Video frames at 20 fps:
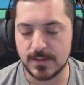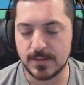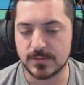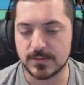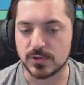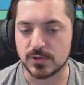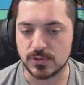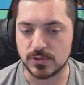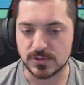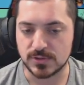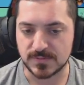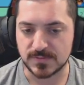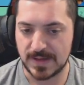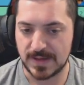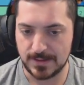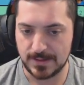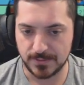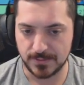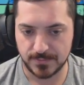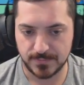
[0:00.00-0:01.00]
So you just
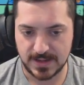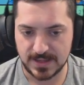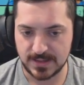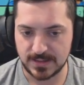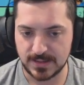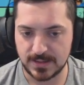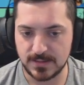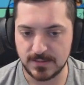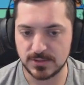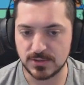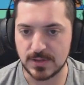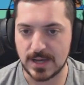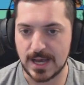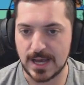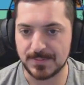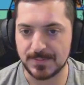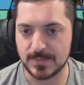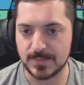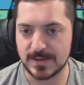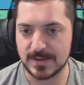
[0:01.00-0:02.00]
follow the rankings, you
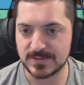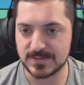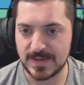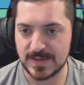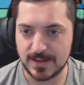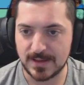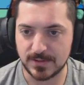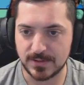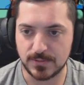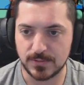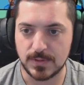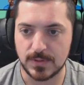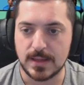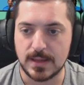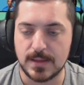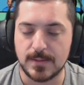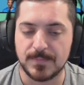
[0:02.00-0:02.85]
optimize value.